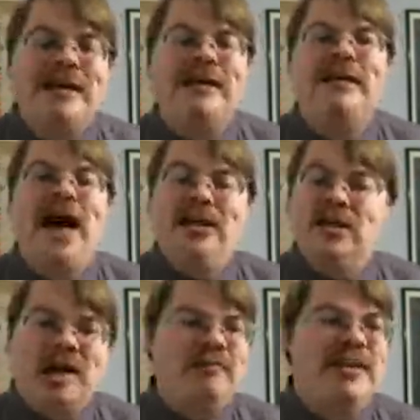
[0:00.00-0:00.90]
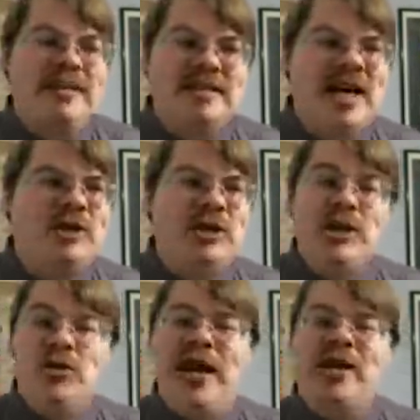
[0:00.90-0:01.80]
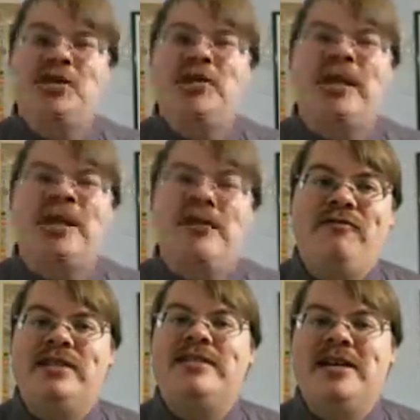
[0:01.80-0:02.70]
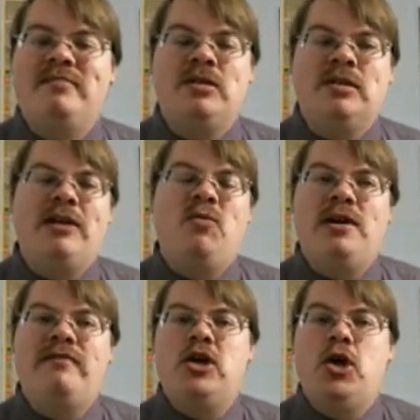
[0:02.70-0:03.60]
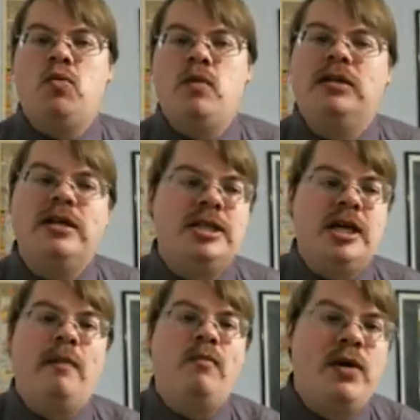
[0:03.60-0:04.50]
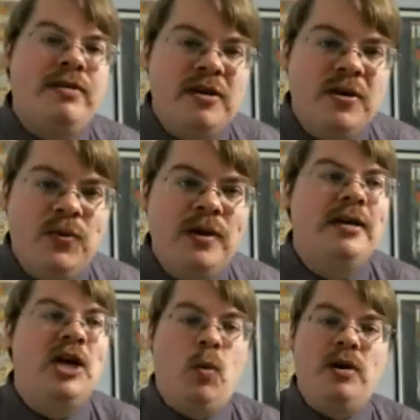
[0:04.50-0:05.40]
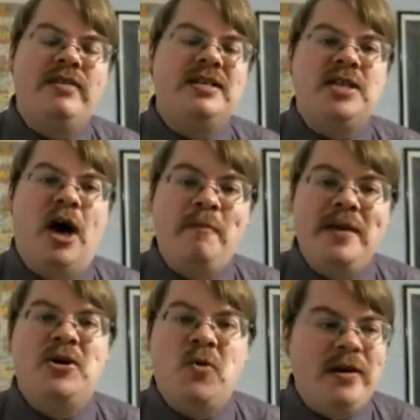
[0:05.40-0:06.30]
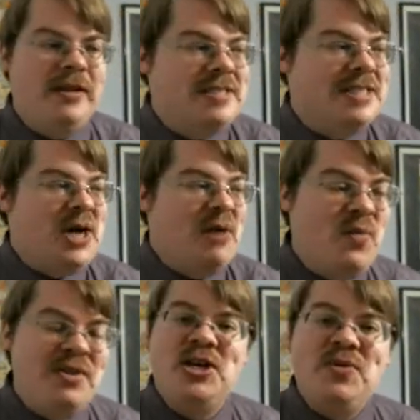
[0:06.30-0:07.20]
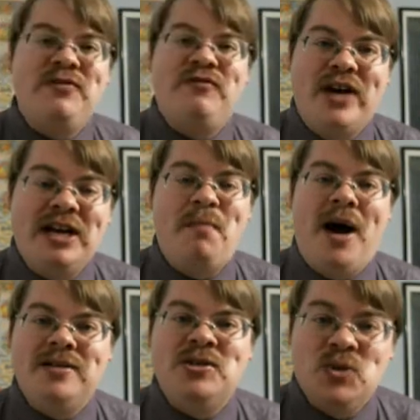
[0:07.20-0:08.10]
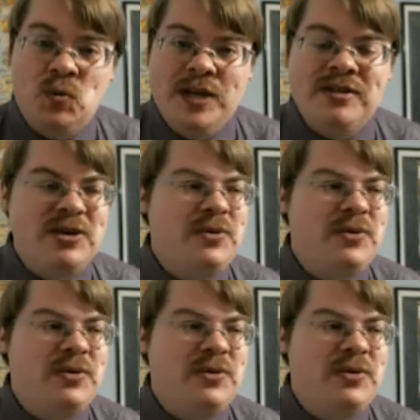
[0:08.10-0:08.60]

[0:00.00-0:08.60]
I love this section. You can actually convince him to let one of the gorillas come with you, one of the zombie gorillas to come with you and fight monsters with you.